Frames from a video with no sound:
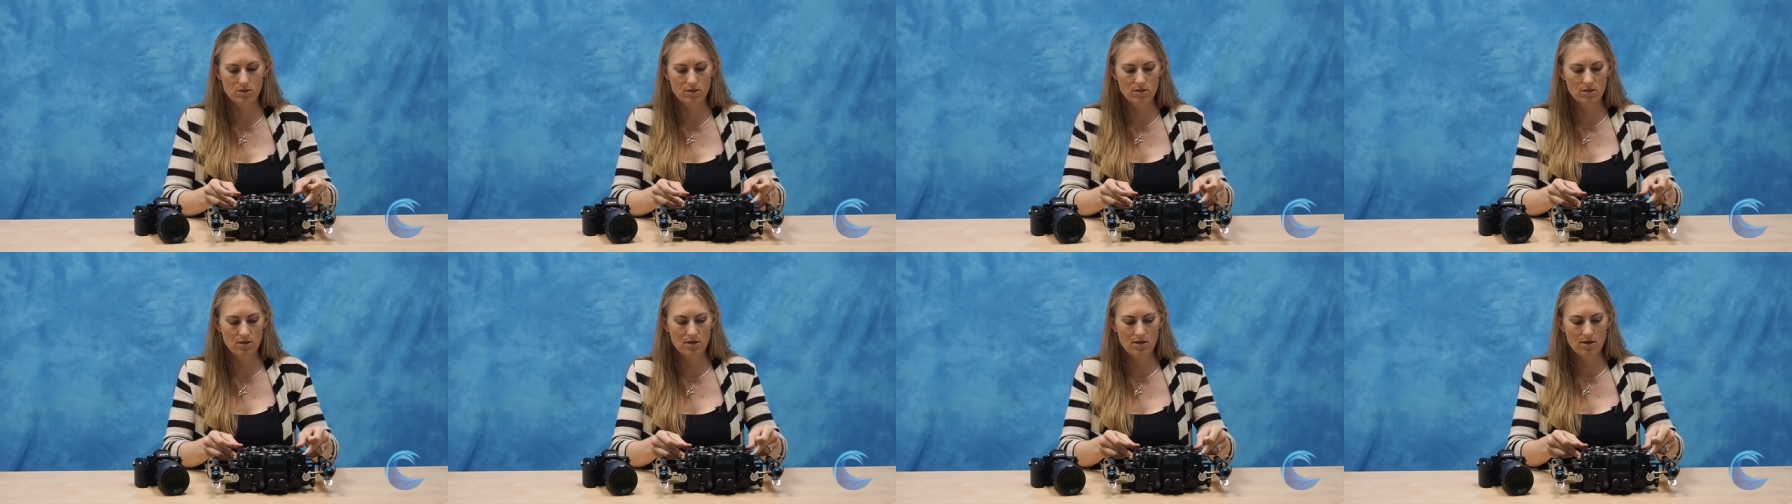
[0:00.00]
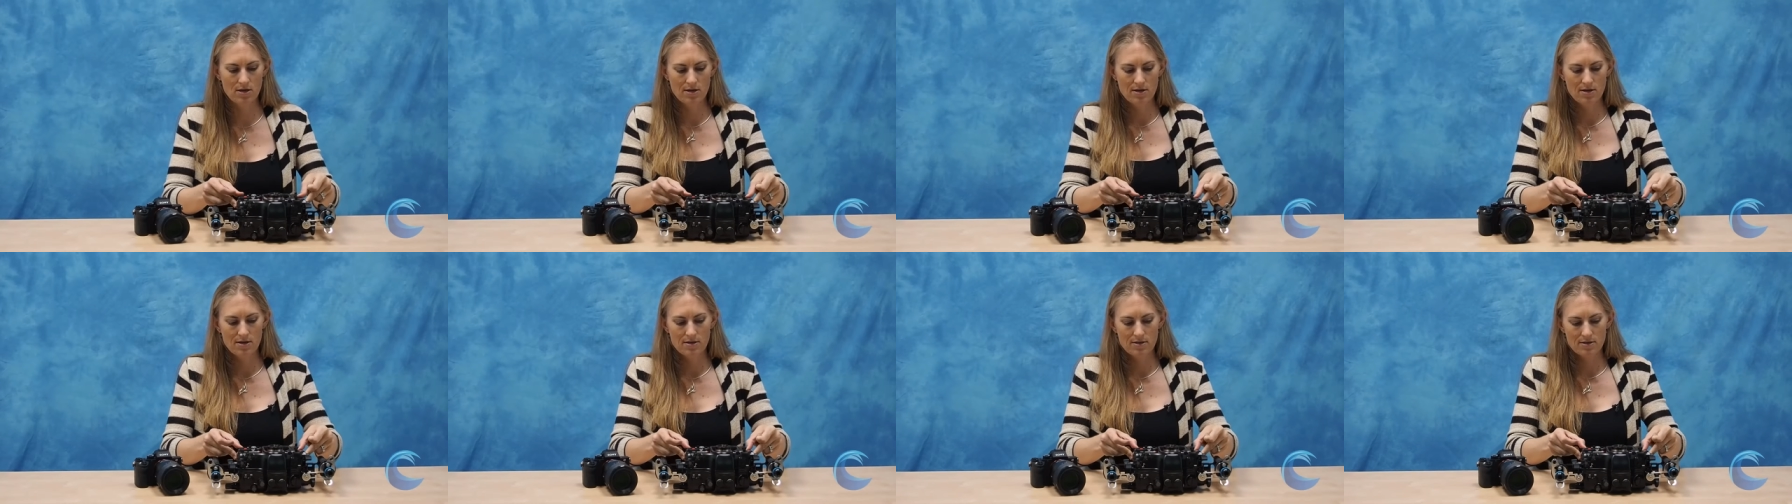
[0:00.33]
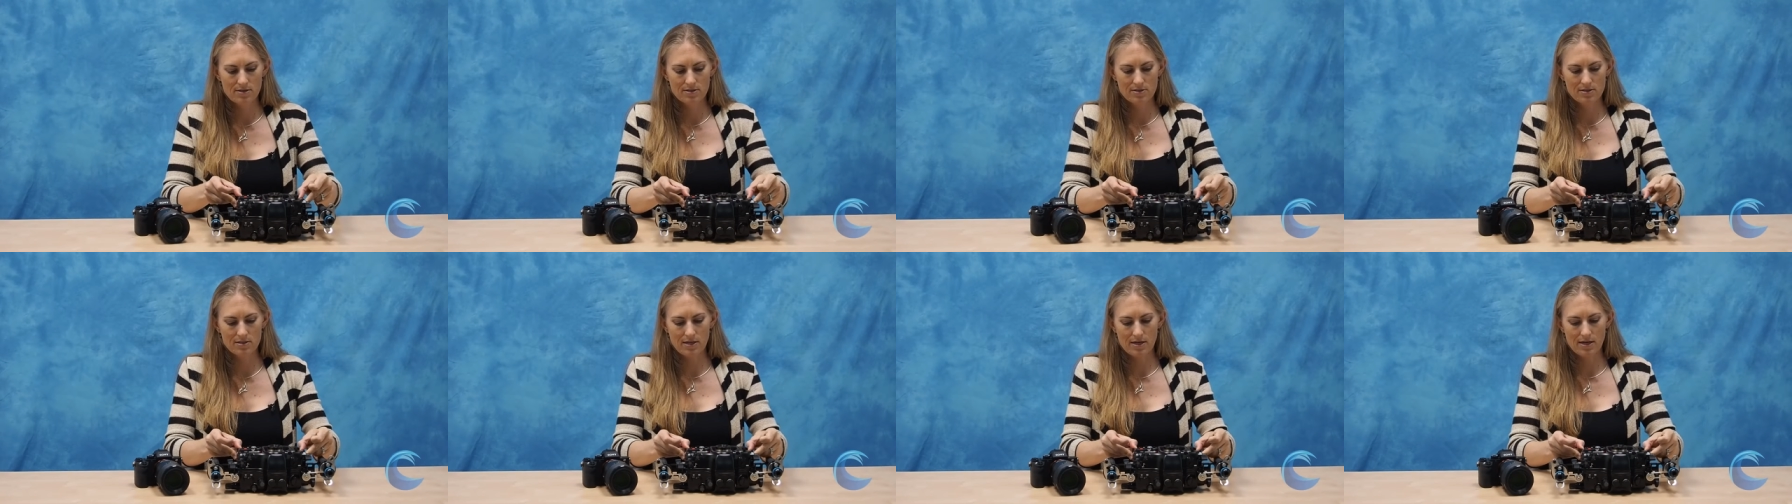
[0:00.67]
in,
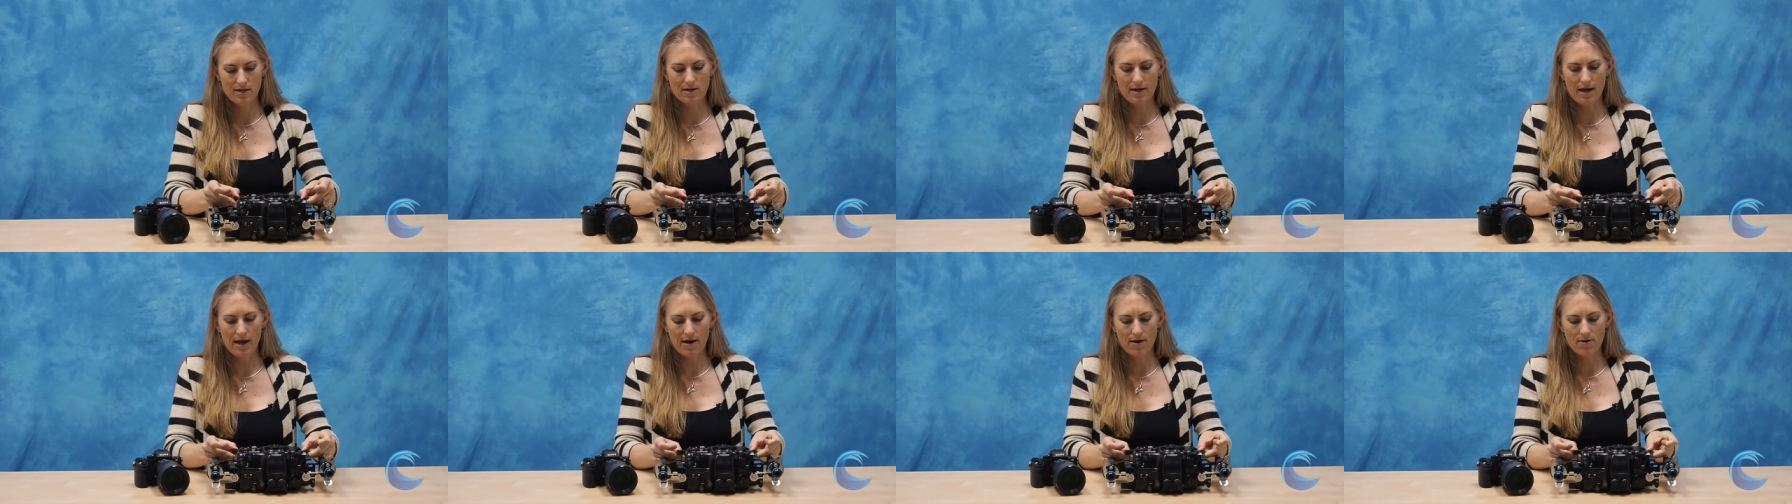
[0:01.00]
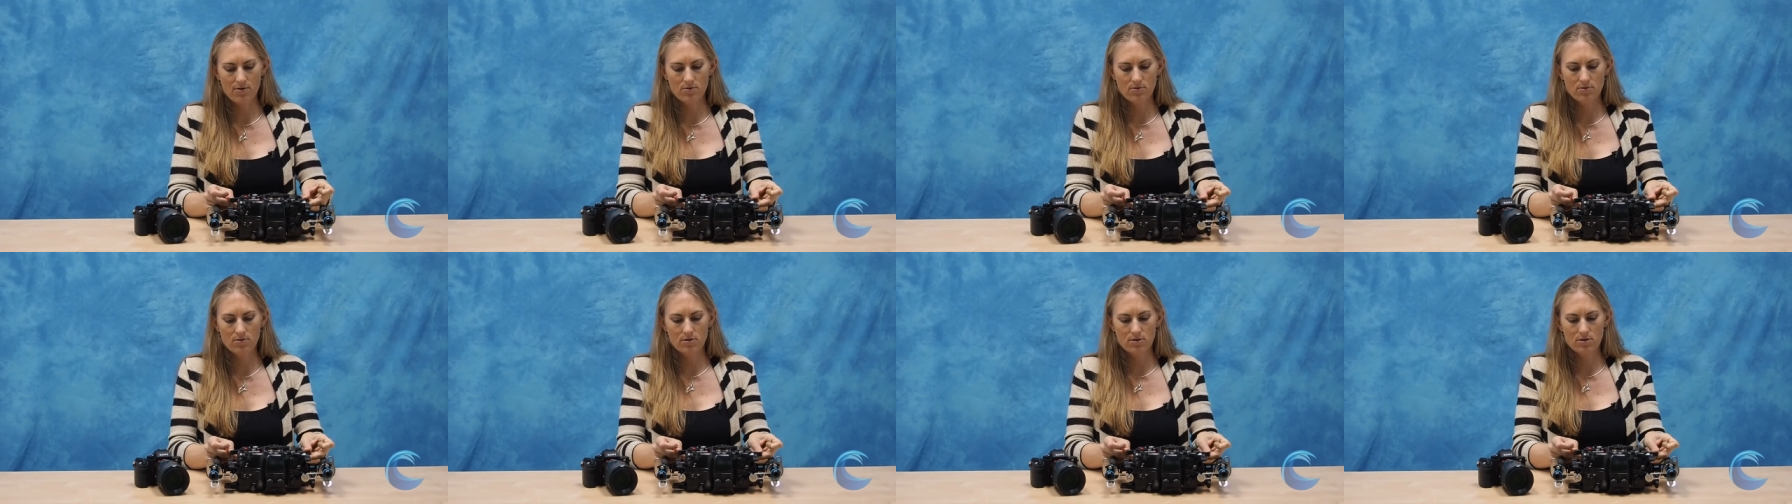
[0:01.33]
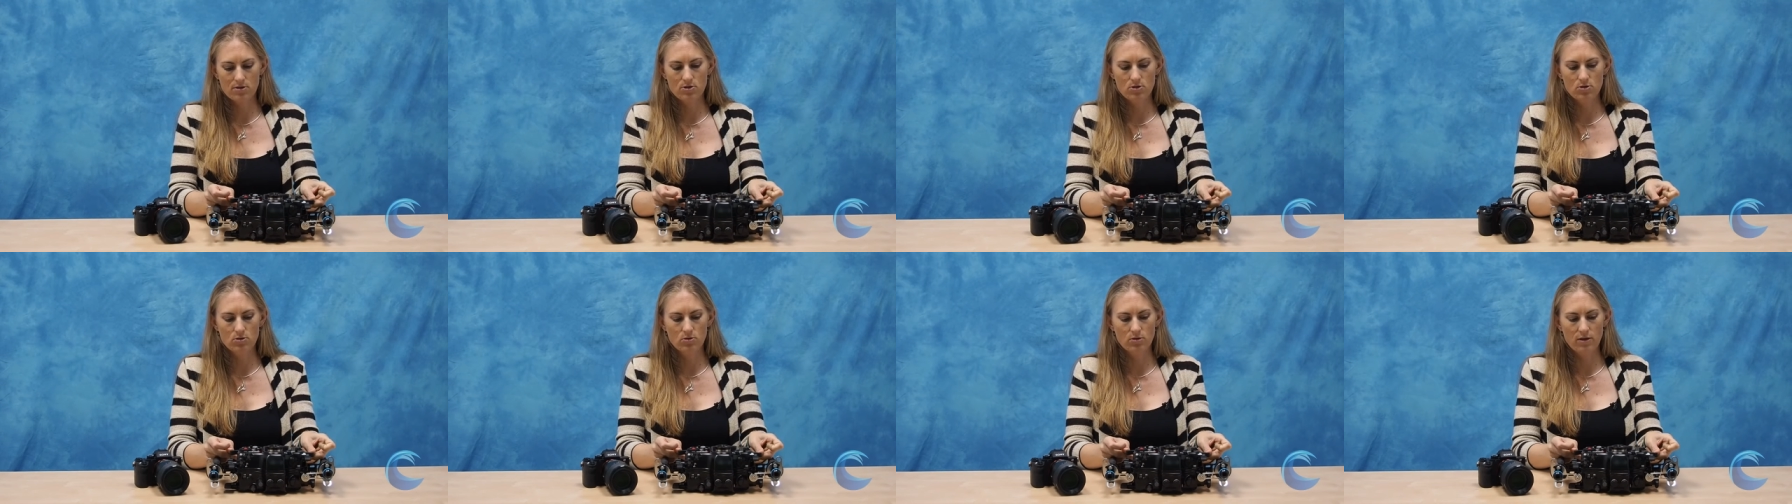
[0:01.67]
slide out the
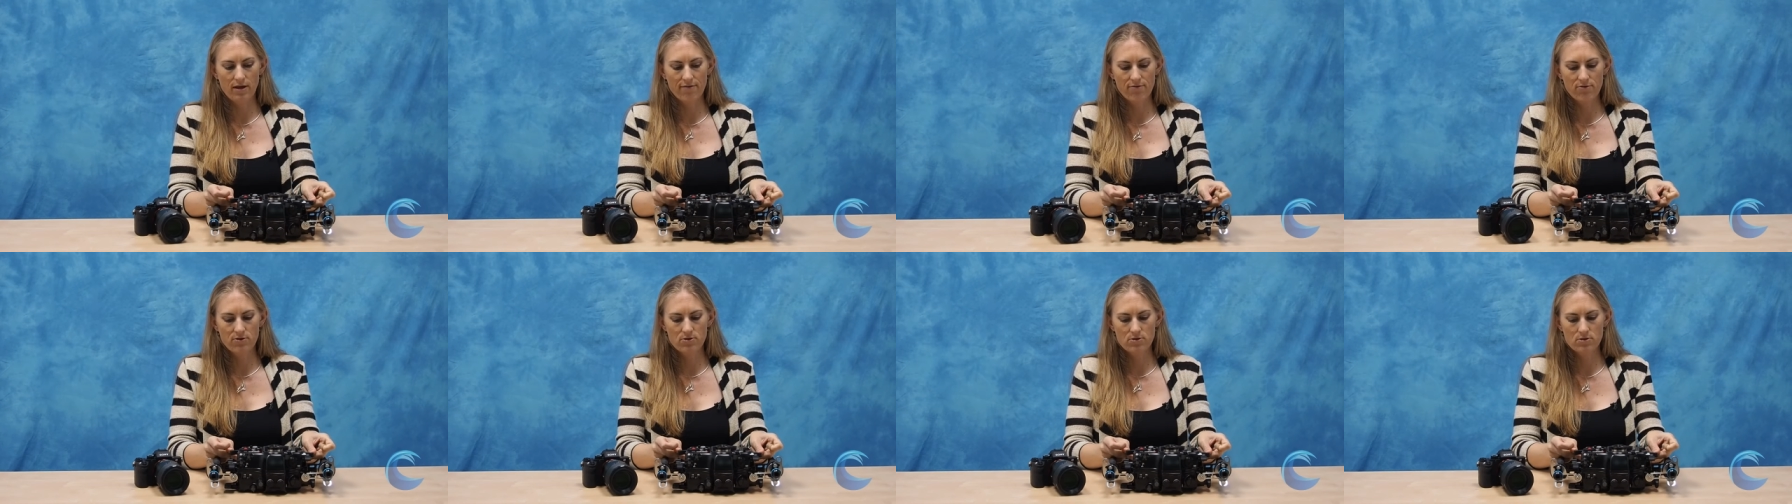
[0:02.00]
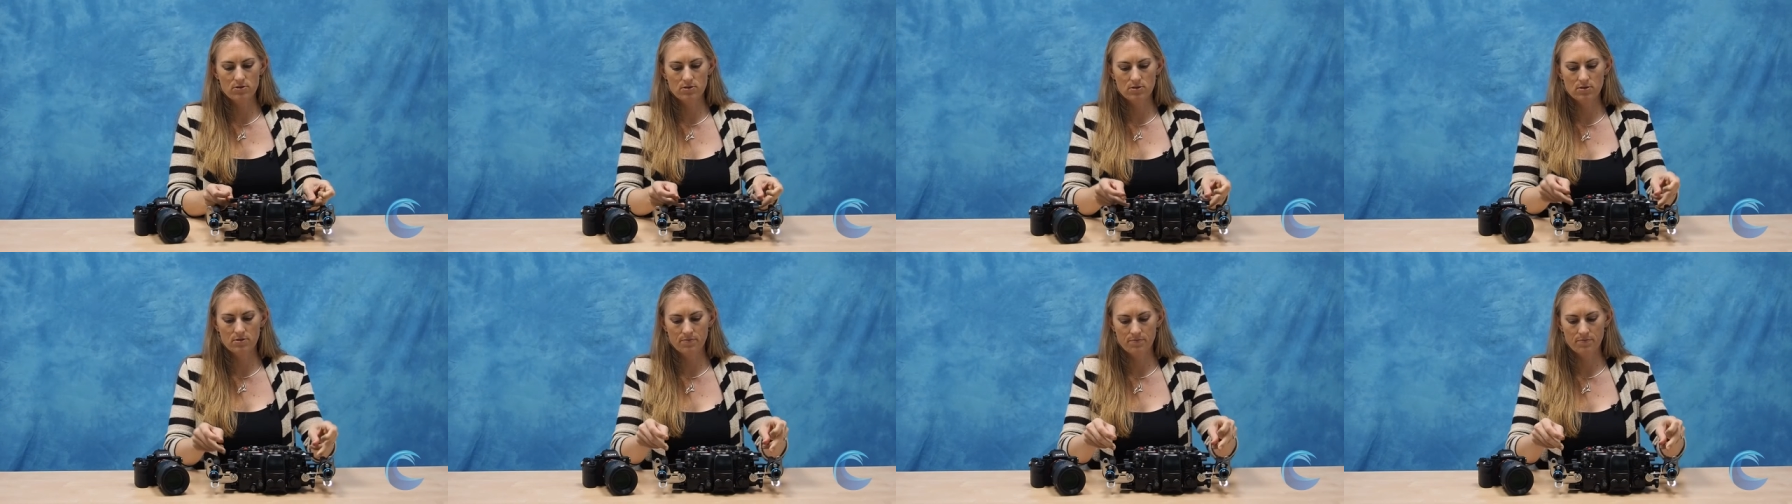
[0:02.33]
two levers,